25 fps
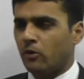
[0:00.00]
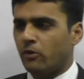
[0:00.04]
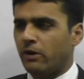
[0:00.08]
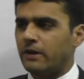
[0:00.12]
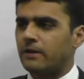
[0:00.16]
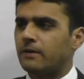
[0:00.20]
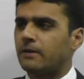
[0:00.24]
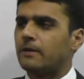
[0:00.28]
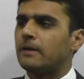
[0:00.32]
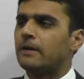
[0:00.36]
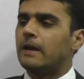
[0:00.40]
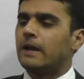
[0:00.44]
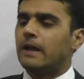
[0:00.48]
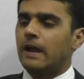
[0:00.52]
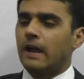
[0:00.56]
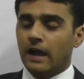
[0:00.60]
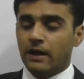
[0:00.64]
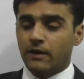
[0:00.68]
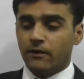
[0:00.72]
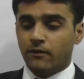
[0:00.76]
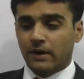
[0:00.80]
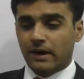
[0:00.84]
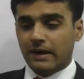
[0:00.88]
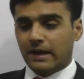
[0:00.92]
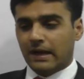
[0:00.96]
All right.
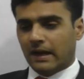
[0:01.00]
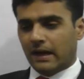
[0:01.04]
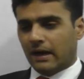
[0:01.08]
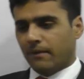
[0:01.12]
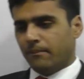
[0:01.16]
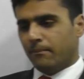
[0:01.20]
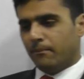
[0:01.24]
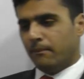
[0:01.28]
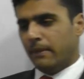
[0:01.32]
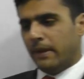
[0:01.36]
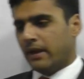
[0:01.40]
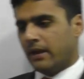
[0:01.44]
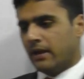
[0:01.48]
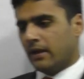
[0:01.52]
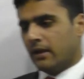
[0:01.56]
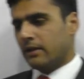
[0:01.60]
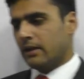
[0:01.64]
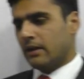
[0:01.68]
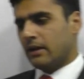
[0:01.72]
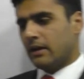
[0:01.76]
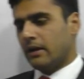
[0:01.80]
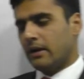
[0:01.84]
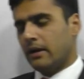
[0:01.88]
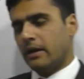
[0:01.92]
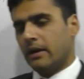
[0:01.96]
And while
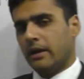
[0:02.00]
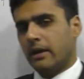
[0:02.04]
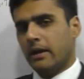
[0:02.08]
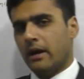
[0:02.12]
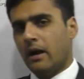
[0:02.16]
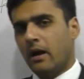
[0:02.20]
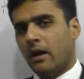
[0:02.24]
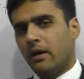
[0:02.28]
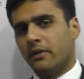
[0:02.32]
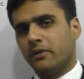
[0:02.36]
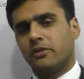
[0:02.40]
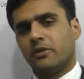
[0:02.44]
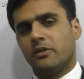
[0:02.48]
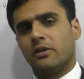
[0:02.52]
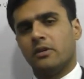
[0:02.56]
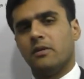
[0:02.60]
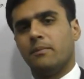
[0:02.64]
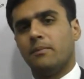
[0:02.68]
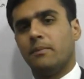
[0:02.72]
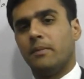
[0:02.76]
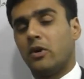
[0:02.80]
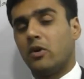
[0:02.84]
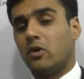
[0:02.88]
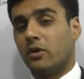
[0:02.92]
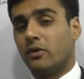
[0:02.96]
making the
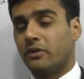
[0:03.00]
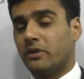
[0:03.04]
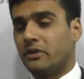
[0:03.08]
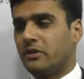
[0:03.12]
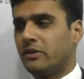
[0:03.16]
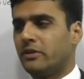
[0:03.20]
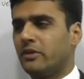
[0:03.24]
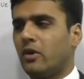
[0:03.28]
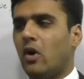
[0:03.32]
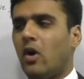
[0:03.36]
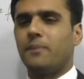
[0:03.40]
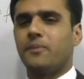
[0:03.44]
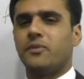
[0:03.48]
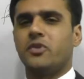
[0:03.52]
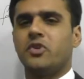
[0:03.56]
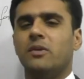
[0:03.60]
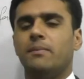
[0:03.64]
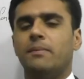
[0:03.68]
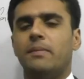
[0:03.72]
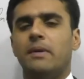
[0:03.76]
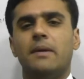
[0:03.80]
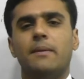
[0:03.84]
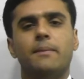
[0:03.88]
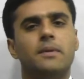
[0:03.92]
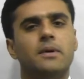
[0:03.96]
answer, because it is
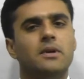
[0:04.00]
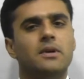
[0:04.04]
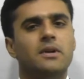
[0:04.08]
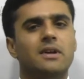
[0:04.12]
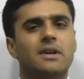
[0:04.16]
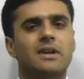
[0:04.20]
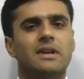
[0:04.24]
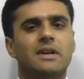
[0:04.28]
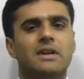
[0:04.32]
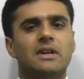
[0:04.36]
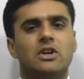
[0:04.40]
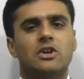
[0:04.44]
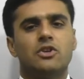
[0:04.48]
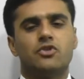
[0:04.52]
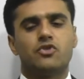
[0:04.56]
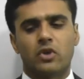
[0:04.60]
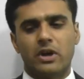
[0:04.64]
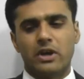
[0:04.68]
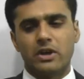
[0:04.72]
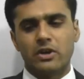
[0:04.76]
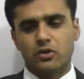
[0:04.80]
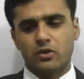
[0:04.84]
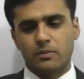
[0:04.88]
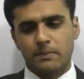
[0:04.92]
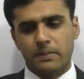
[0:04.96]
optional paper,
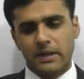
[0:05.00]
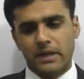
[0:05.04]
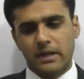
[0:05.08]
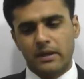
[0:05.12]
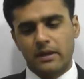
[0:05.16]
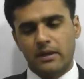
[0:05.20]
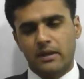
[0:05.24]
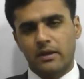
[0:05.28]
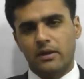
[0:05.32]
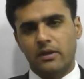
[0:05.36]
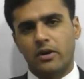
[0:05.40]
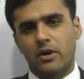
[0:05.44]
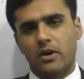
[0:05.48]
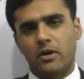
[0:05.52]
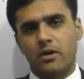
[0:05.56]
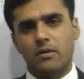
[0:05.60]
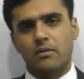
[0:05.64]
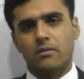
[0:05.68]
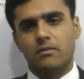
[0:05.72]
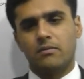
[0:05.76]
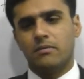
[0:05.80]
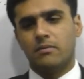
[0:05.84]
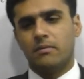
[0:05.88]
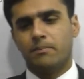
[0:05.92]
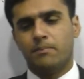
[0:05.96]
try to be
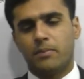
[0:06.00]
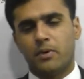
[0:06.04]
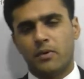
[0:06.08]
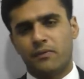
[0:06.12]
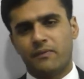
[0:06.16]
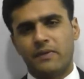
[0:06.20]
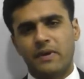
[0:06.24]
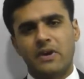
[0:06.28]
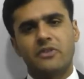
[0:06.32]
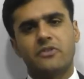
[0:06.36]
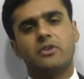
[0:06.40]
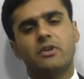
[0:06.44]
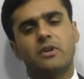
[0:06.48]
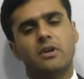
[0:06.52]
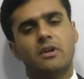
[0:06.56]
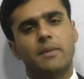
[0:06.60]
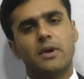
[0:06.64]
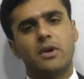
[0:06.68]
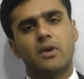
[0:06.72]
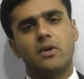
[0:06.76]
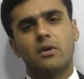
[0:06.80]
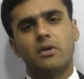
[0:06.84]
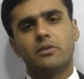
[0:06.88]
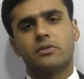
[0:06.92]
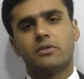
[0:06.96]
professional,
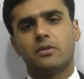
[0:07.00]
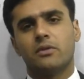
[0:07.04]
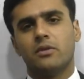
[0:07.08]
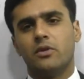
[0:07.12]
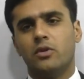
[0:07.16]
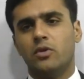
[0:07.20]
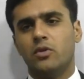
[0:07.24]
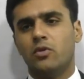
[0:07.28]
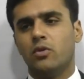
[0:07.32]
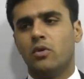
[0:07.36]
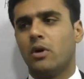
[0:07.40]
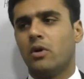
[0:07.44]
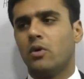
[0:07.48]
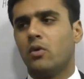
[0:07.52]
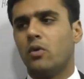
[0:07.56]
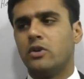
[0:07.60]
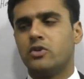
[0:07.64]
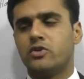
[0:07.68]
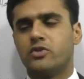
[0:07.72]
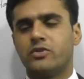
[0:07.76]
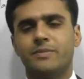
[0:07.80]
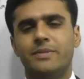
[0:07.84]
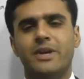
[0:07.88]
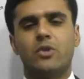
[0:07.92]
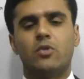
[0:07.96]
because you are
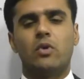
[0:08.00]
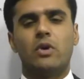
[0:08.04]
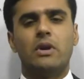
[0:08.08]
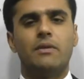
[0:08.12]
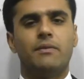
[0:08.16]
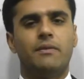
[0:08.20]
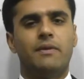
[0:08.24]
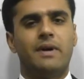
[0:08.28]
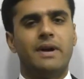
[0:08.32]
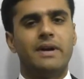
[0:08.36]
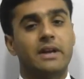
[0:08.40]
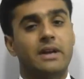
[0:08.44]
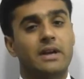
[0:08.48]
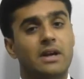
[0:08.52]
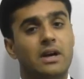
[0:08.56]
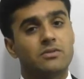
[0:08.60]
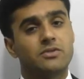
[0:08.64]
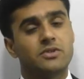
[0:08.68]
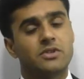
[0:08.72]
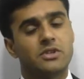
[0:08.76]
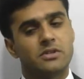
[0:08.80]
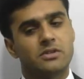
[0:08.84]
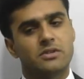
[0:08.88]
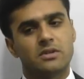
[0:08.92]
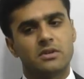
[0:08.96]
going to be a qualified
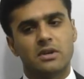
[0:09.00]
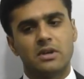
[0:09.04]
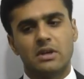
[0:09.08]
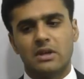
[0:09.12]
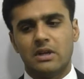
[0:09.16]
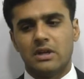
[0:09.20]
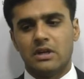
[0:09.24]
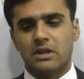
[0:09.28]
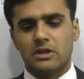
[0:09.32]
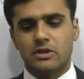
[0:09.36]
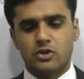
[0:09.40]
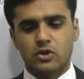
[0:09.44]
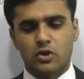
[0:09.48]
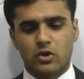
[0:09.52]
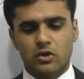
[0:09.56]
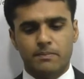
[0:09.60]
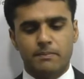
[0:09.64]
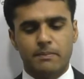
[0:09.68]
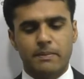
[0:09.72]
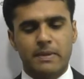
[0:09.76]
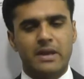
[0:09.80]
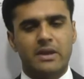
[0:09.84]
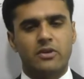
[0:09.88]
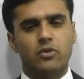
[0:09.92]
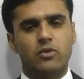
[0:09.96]
accountant.
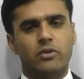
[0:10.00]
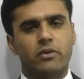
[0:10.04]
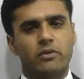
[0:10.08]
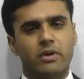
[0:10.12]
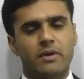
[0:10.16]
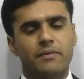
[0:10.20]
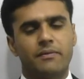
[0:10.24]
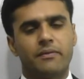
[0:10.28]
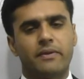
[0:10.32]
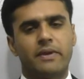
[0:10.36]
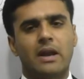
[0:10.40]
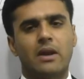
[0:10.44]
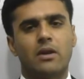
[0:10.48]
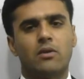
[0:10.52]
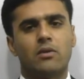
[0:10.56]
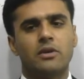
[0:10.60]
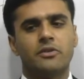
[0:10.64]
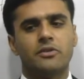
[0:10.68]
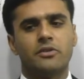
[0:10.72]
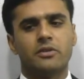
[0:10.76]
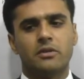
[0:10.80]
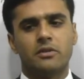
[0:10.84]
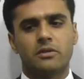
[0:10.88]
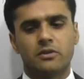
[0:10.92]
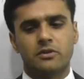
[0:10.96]
Don't make your rough
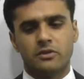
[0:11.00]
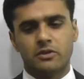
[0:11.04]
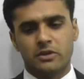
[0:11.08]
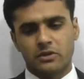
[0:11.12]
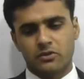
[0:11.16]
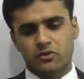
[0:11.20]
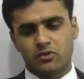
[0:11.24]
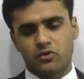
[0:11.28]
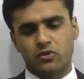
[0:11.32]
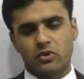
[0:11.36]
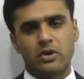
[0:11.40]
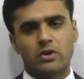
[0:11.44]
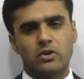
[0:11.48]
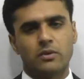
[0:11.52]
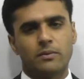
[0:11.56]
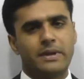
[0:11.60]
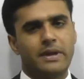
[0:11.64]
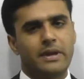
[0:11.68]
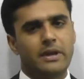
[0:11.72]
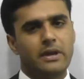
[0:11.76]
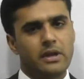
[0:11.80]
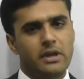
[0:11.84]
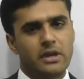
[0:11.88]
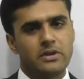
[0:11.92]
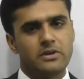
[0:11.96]
calculations, just try to
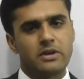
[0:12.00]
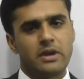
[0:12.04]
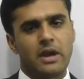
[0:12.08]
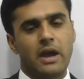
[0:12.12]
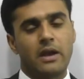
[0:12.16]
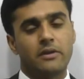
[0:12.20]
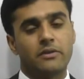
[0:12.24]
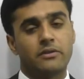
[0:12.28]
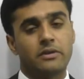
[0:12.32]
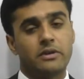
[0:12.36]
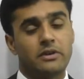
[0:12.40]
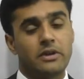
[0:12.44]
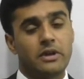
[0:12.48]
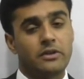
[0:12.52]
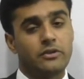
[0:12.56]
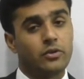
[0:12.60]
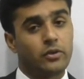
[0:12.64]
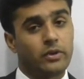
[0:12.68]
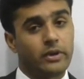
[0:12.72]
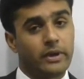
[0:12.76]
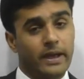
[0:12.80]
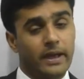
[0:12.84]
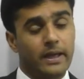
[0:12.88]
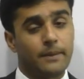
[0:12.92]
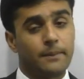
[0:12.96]
be neat as
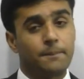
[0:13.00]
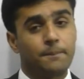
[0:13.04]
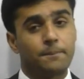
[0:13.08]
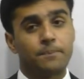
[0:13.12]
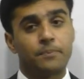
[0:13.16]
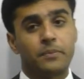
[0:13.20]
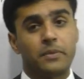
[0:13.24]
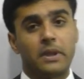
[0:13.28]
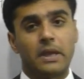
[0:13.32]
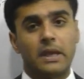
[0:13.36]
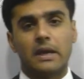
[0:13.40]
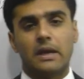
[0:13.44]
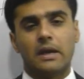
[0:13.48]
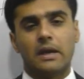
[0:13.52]
you can,